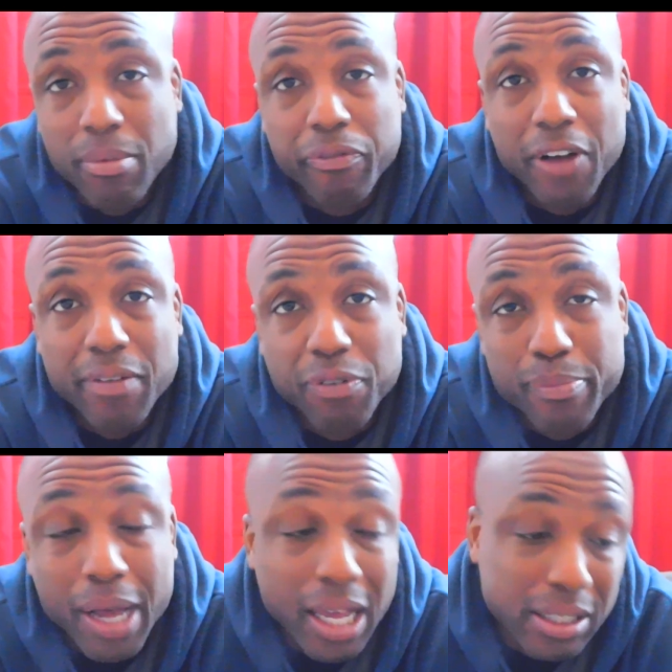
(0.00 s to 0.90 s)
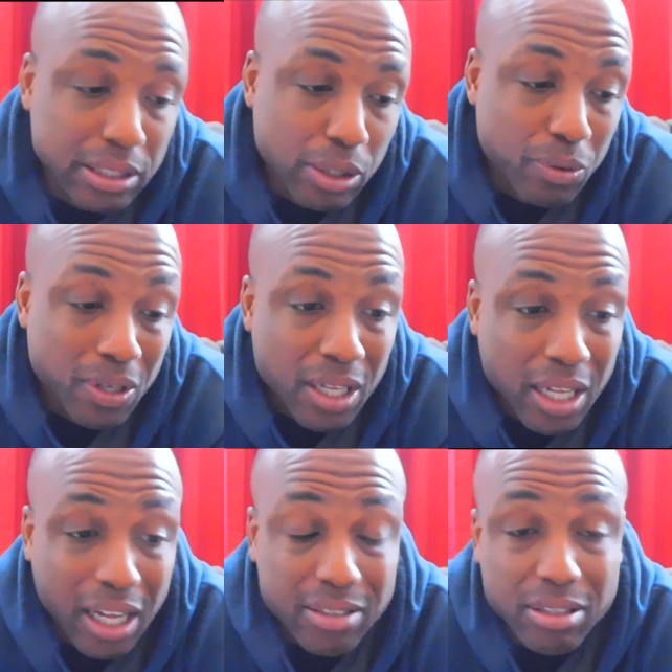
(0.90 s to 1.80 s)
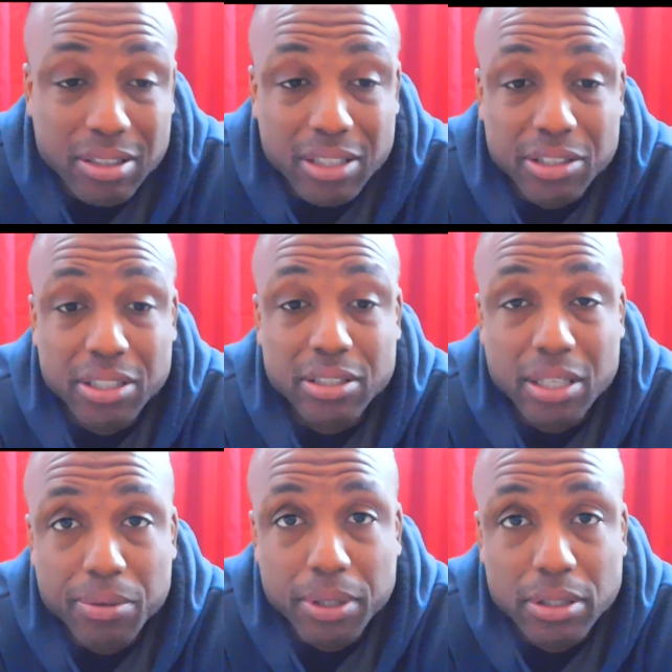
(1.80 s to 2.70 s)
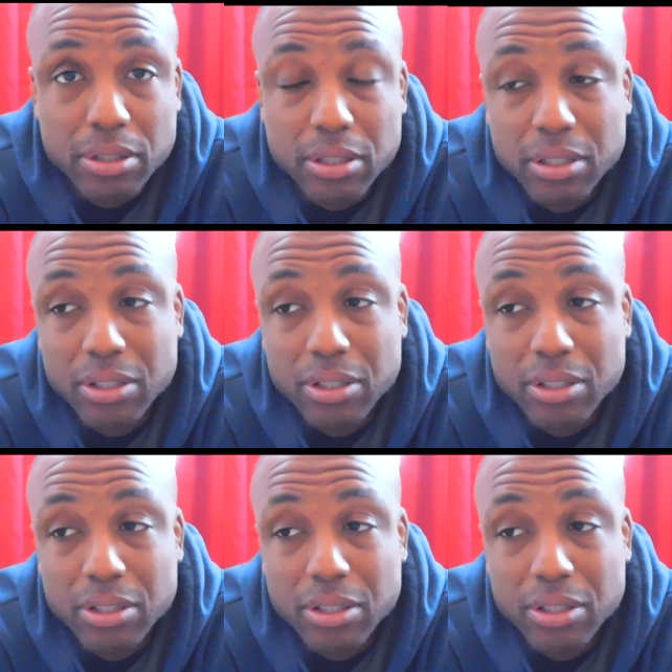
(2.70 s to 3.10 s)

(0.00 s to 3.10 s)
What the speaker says: I'm gonna fight for mine. So I took that shit serious.